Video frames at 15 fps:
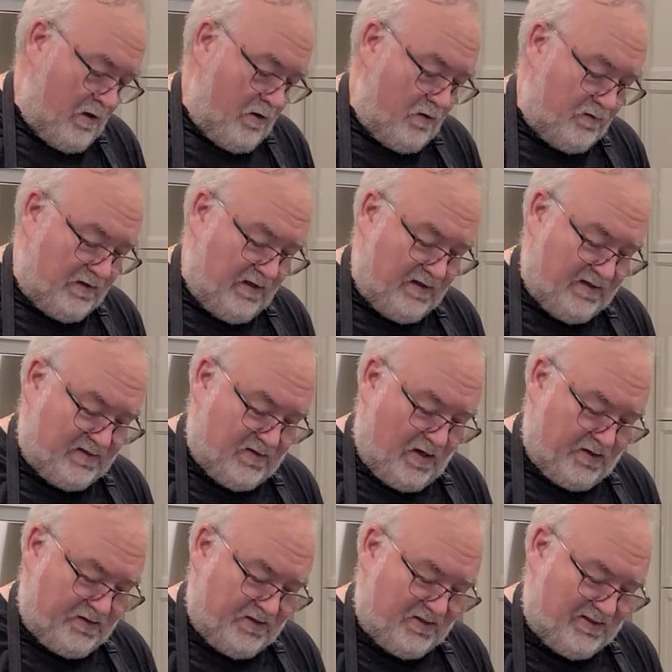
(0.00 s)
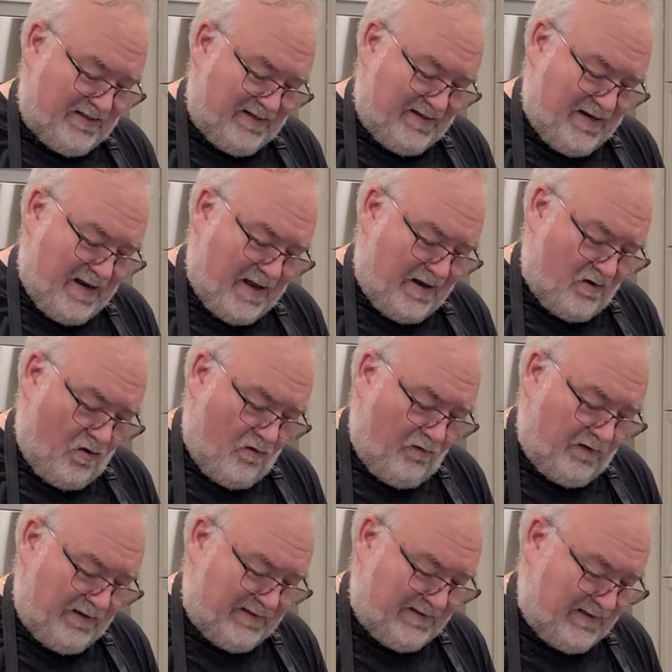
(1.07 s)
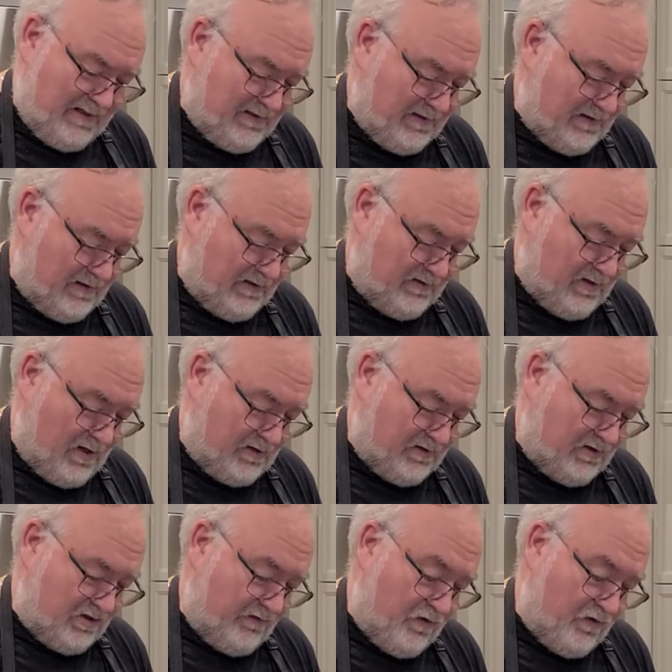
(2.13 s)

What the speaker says: who did this sausage did not overly season this sausage.